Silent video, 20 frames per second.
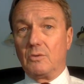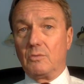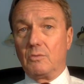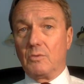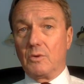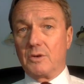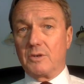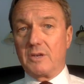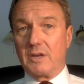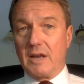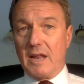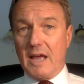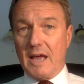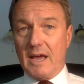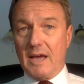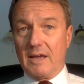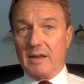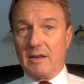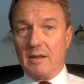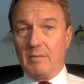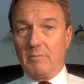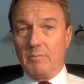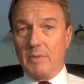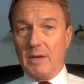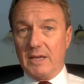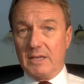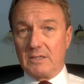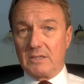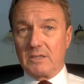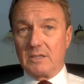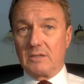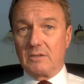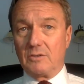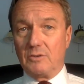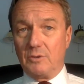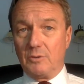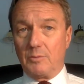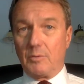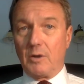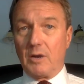were denied basic
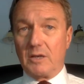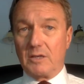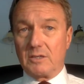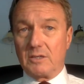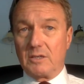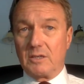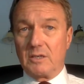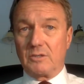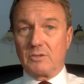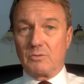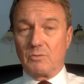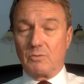due process